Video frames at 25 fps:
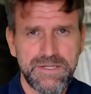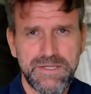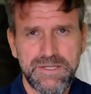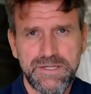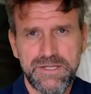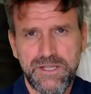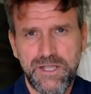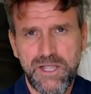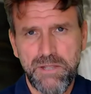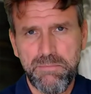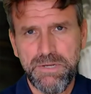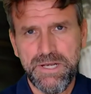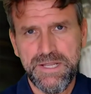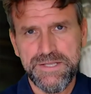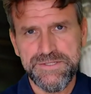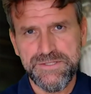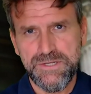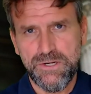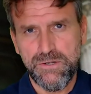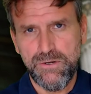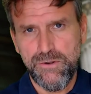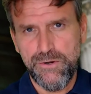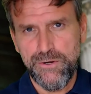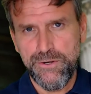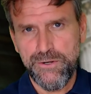Hubble as a
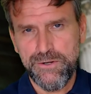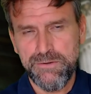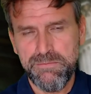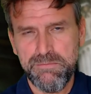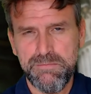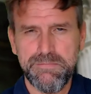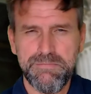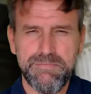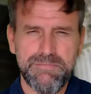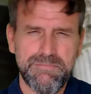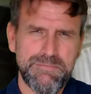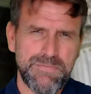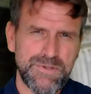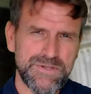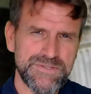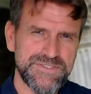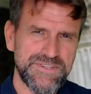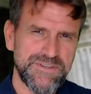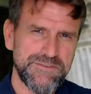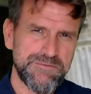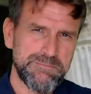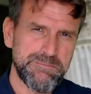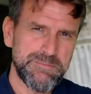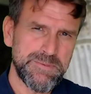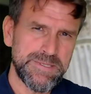lawyer must
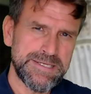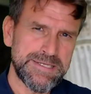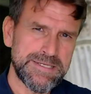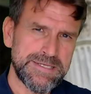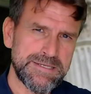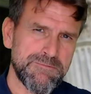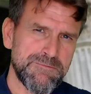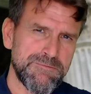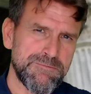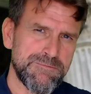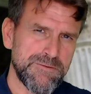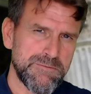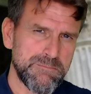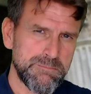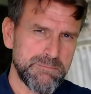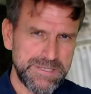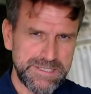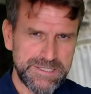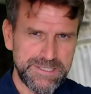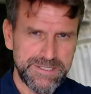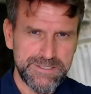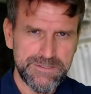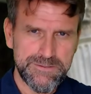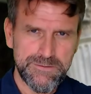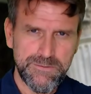have been
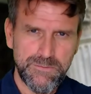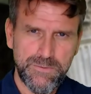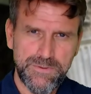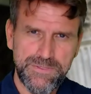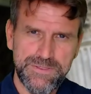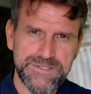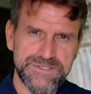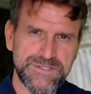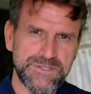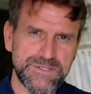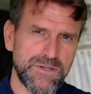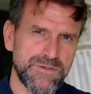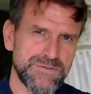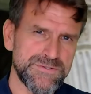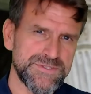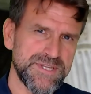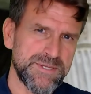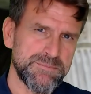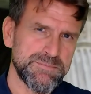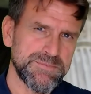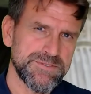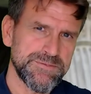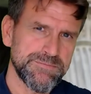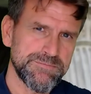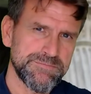familiar with this
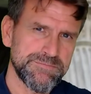concept.